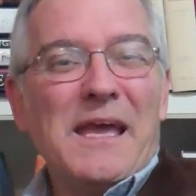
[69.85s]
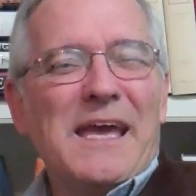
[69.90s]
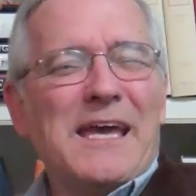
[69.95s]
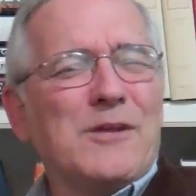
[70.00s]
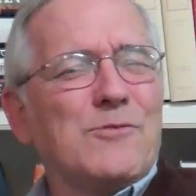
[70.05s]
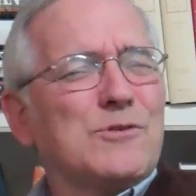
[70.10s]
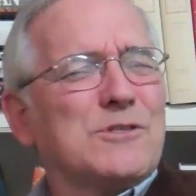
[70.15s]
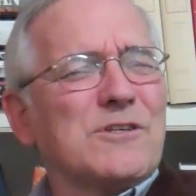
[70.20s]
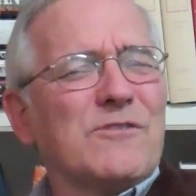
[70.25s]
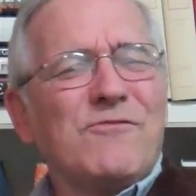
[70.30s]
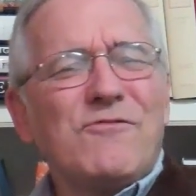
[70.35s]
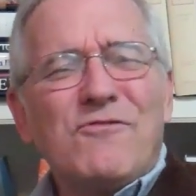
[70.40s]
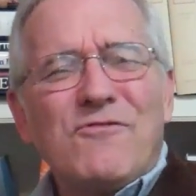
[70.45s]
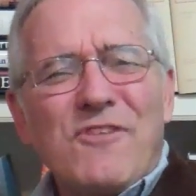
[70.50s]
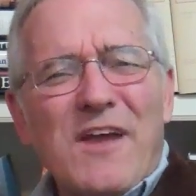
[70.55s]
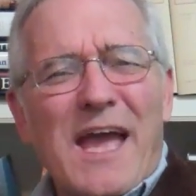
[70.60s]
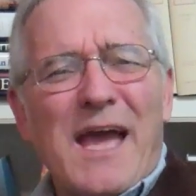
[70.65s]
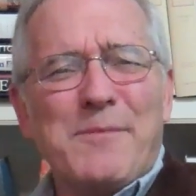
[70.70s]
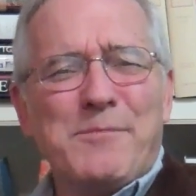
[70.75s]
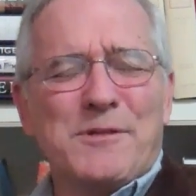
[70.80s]
And it was a
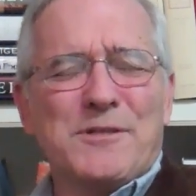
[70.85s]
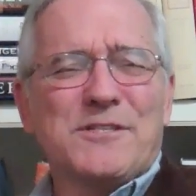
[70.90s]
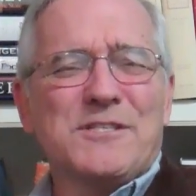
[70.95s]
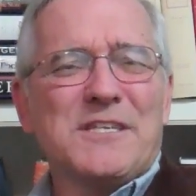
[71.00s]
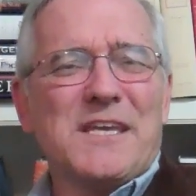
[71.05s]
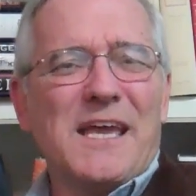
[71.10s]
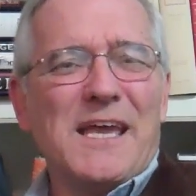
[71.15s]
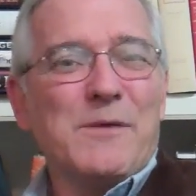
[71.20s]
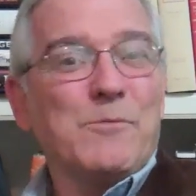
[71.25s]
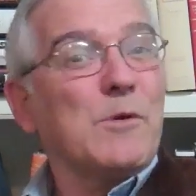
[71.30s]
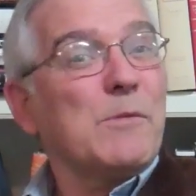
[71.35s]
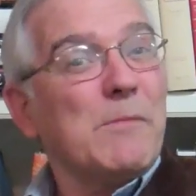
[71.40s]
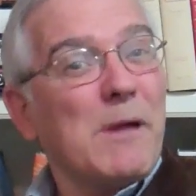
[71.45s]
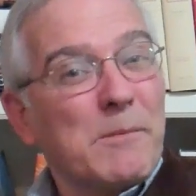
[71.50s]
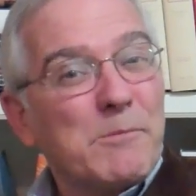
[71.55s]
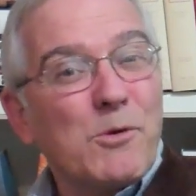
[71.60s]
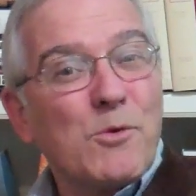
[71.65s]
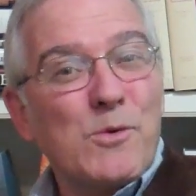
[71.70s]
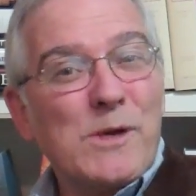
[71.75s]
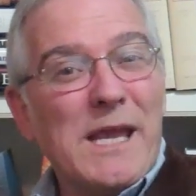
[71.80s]
fabulous game.
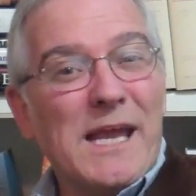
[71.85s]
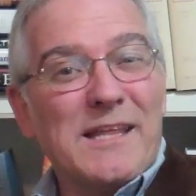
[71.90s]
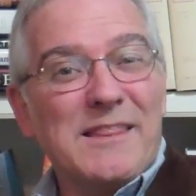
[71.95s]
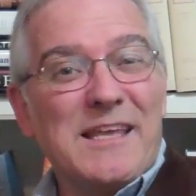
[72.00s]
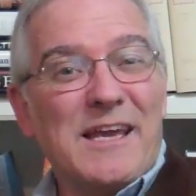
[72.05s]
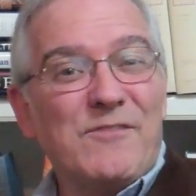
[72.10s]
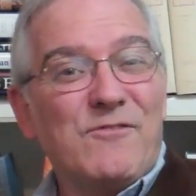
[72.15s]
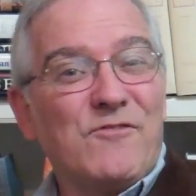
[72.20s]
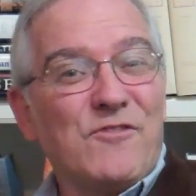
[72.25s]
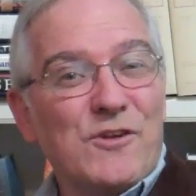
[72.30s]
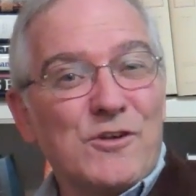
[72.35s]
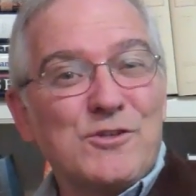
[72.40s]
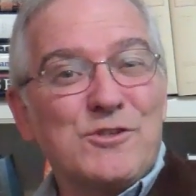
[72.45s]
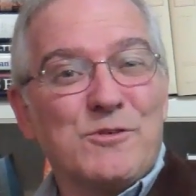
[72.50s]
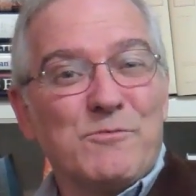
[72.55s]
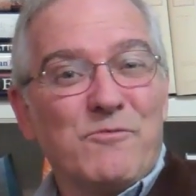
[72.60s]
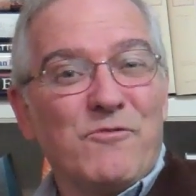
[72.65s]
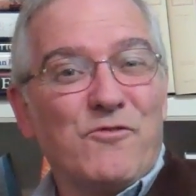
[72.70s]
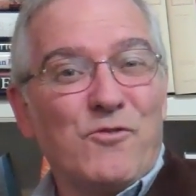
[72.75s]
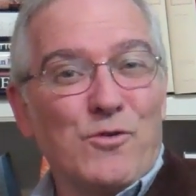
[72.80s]
Remember, we had that
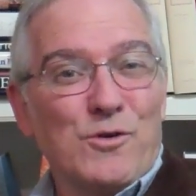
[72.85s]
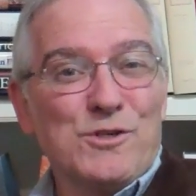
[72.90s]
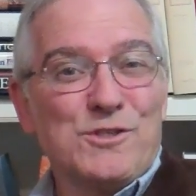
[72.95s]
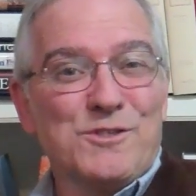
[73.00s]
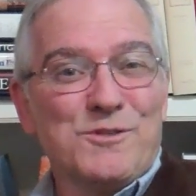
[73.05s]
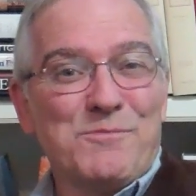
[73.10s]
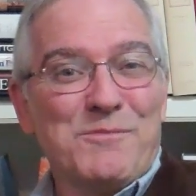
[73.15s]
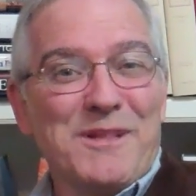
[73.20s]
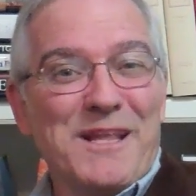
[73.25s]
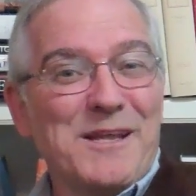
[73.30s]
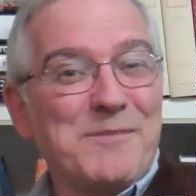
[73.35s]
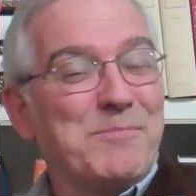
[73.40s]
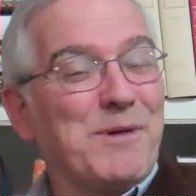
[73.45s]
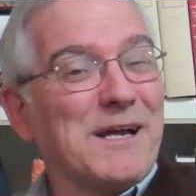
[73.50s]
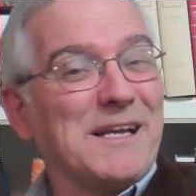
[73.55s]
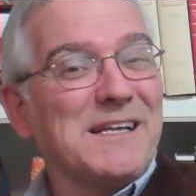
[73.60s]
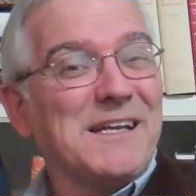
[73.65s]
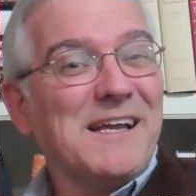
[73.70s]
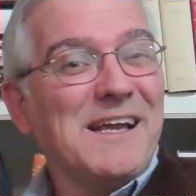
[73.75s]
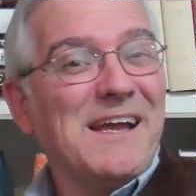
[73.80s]
fearsome foursome led
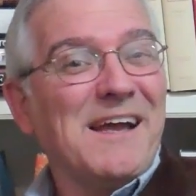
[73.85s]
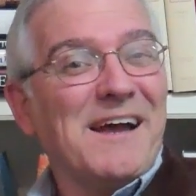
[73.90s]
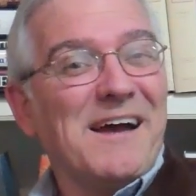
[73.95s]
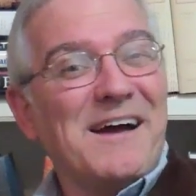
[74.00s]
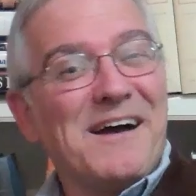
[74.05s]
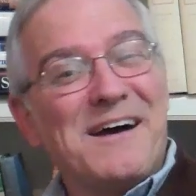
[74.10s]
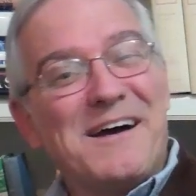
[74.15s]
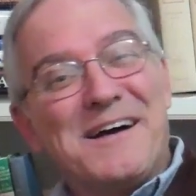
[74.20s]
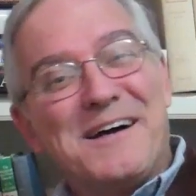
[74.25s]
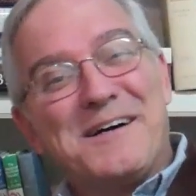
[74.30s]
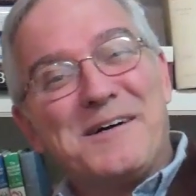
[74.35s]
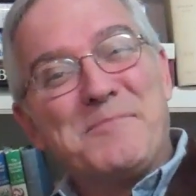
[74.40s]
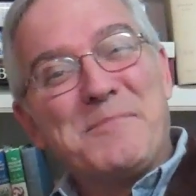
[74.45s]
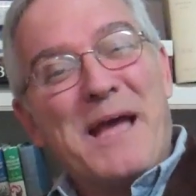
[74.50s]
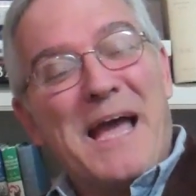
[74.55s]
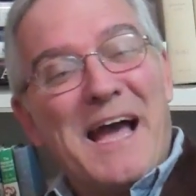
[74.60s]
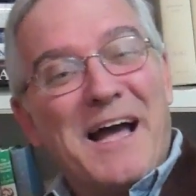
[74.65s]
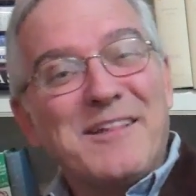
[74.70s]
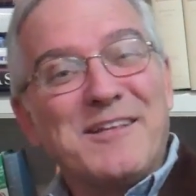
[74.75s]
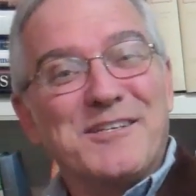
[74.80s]
by
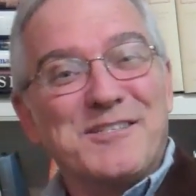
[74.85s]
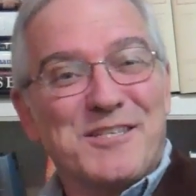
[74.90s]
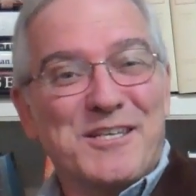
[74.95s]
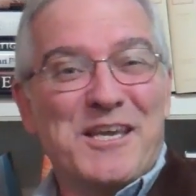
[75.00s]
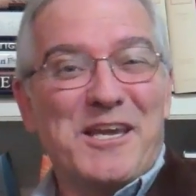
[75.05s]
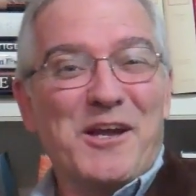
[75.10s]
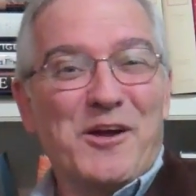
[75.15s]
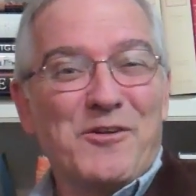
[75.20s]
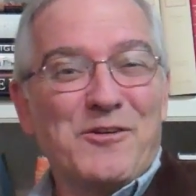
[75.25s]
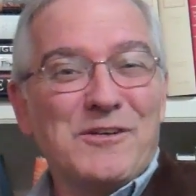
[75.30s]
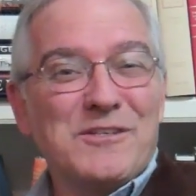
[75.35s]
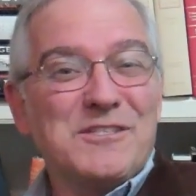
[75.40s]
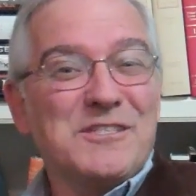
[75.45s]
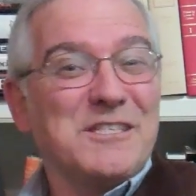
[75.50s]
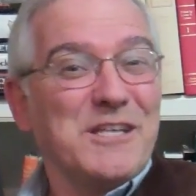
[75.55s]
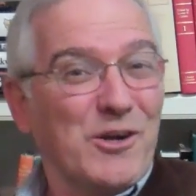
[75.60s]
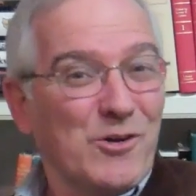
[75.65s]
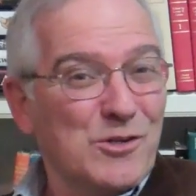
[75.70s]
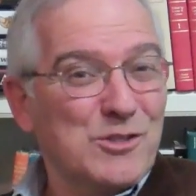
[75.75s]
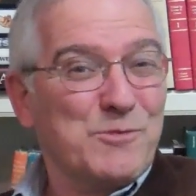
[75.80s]
Alex Karras,
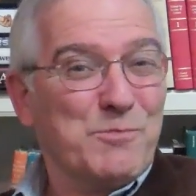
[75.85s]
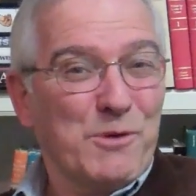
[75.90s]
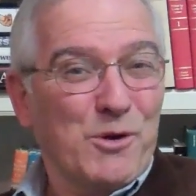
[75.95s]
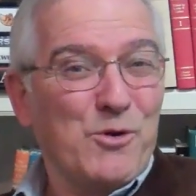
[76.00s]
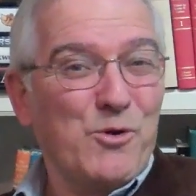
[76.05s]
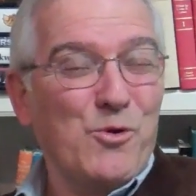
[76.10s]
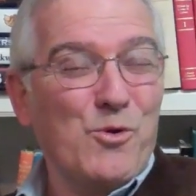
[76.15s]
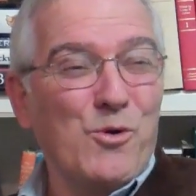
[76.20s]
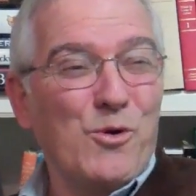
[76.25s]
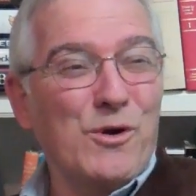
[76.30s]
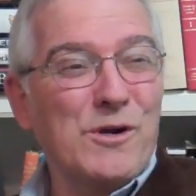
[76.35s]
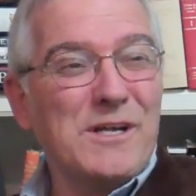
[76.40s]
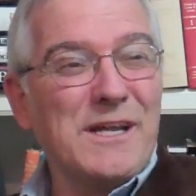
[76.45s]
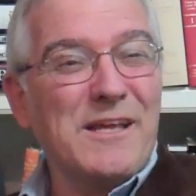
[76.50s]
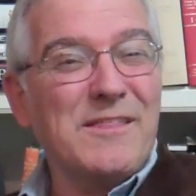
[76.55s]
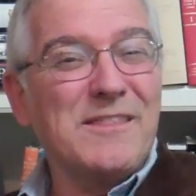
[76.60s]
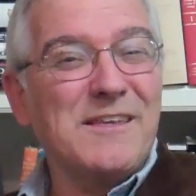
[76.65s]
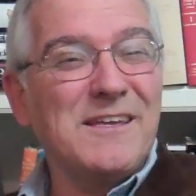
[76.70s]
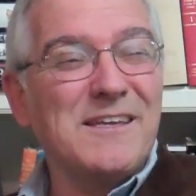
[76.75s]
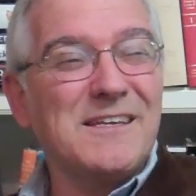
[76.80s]
Darius McCord,
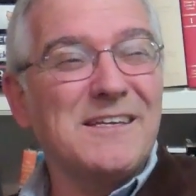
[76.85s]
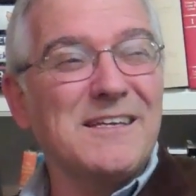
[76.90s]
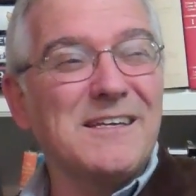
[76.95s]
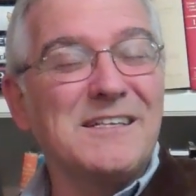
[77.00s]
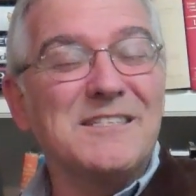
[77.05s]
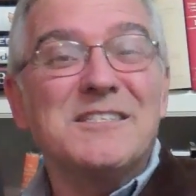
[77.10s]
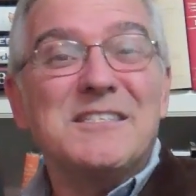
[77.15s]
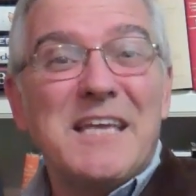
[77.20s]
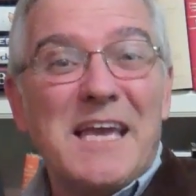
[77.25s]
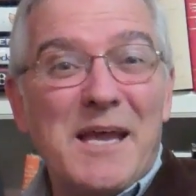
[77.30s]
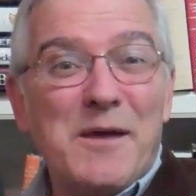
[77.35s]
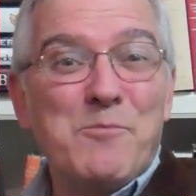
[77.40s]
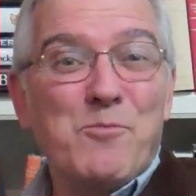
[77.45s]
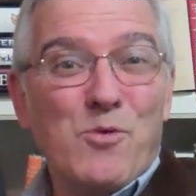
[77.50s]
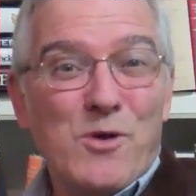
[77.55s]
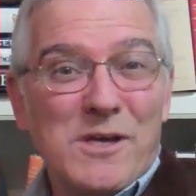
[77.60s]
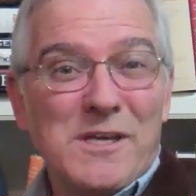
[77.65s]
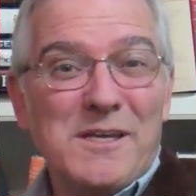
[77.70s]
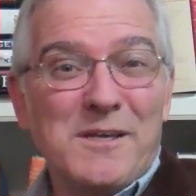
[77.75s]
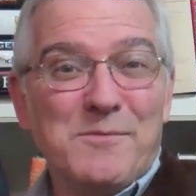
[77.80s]
I think Sam
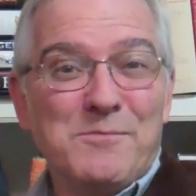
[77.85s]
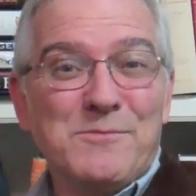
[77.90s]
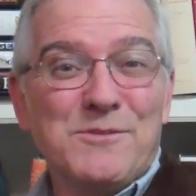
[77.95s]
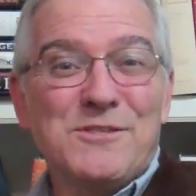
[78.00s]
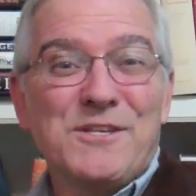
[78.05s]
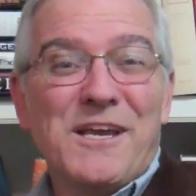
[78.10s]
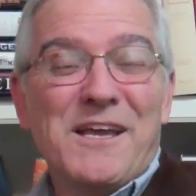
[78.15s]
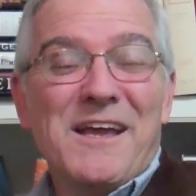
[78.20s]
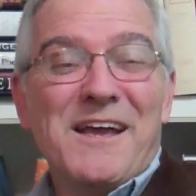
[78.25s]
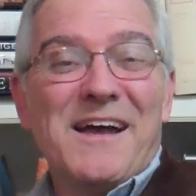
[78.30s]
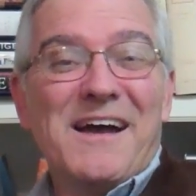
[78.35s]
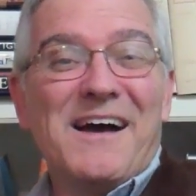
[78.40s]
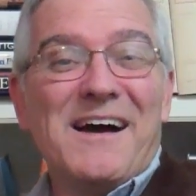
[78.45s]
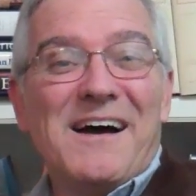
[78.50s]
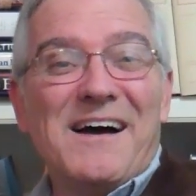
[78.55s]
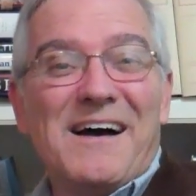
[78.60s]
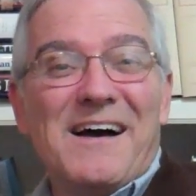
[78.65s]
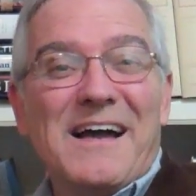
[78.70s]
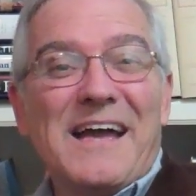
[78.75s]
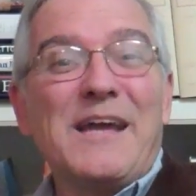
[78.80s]
Williams,
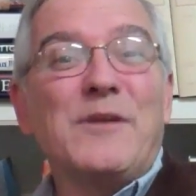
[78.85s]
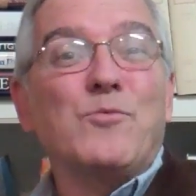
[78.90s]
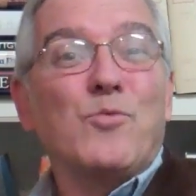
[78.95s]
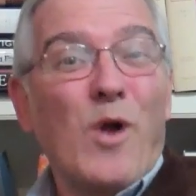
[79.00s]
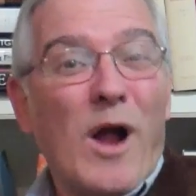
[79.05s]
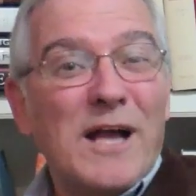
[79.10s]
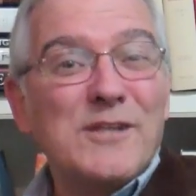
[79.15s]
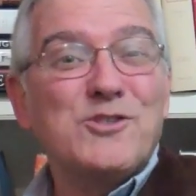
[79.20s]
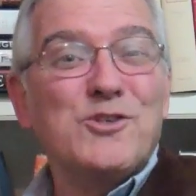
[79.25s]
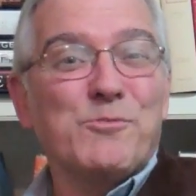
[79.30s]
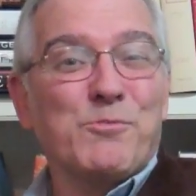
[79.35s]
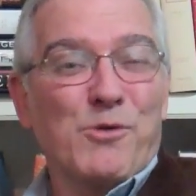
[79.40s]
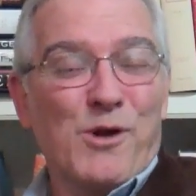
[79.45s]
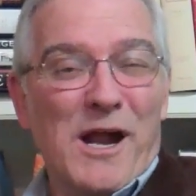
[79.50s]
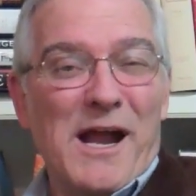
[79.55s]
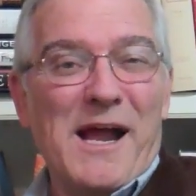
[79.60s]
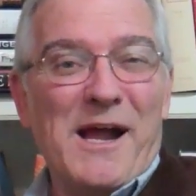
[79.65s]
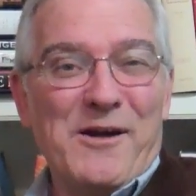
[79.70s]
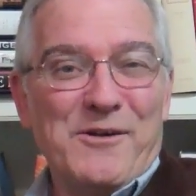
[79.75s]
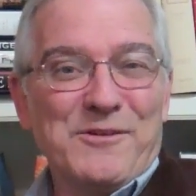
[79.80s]
and Roger
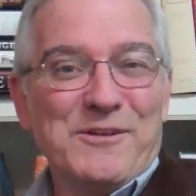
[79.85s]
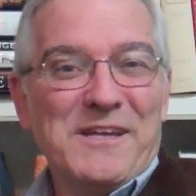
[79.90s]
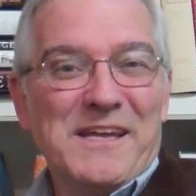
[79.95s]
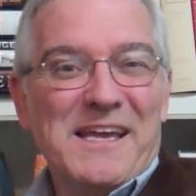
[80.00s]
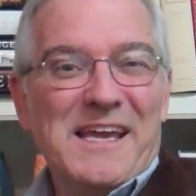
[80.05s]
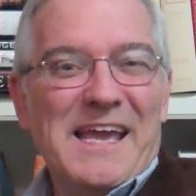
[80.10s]
Brown.